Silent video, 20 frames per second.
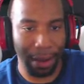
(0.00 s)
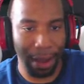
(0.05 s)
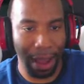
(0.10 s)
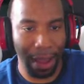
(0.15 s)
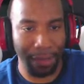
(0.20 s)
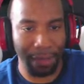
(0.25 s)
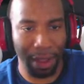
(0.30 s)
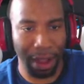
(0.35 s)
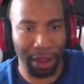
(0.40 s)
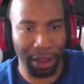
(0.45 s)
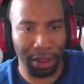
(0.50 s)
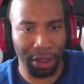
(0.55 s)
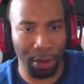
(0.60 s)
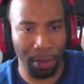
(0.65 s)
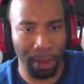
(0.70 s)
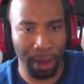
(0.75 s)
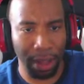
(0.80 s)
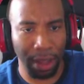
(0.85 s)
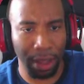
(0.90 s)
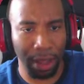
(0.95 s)
I've done so
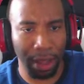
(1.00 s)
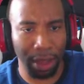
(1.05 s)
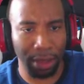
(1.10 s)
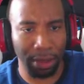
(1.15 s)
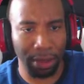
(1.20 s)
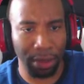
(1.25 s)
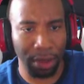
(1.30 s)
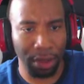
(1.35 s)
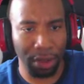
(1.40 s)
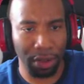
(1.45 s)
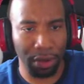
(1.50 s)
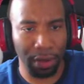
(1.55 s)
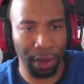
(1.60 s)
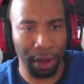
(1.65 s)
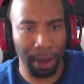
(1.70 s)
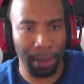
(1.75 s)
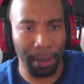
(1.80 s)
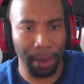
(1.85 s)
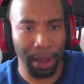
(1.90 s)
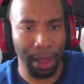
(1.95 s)
many things on this stream.